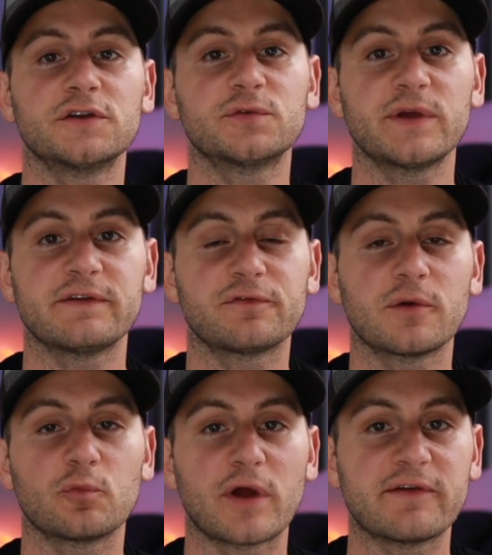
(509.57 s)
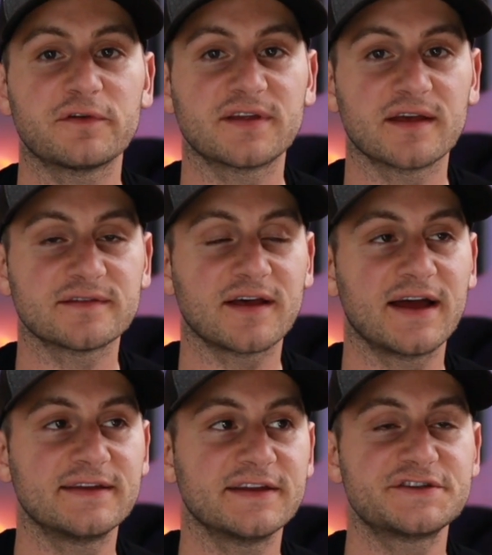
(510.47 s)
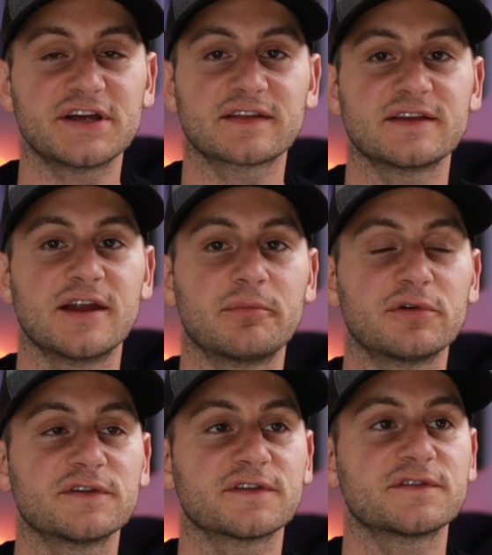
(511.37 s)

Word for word: Good tweet from Ray for Tesla. I did check the numbers.